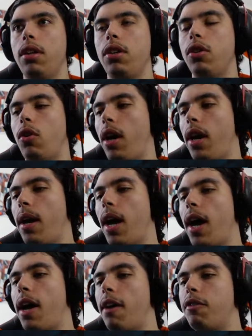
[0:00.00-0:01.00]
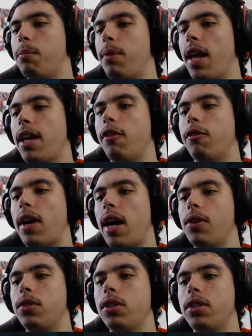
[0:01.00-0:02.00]
You know, I have a plan of
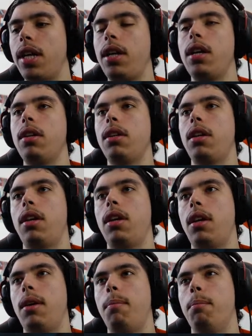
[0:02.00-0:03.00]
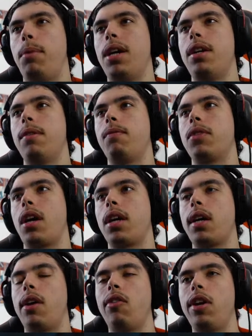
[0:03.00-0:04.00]
how to take it, but
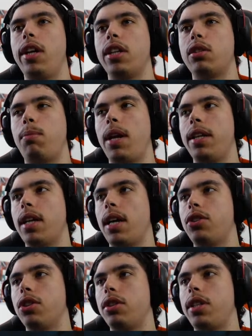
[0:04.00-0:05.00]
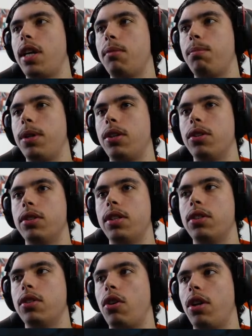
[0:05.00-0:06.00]
I can't really explain that just yet because
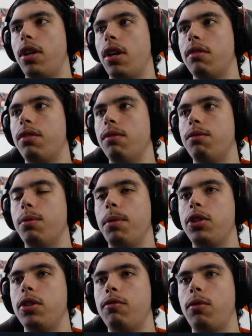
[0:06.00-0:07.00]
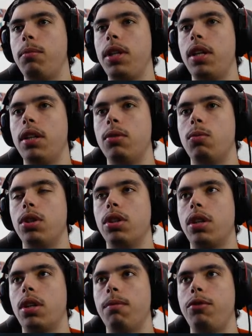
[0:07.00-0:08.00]
there's not enough information for me and it
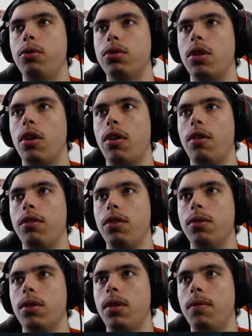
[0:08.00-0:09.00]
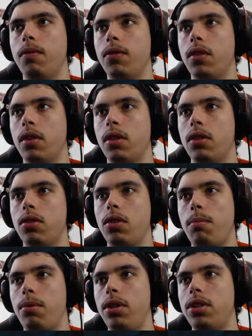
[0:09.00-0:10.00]
will confuse a lot of you. So
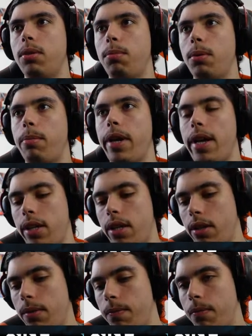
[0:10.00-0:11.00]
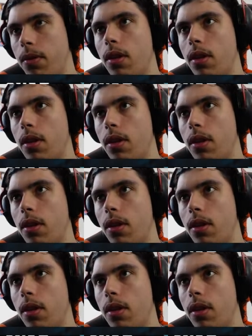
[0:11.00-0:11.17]
yeah, pretty simple plan here.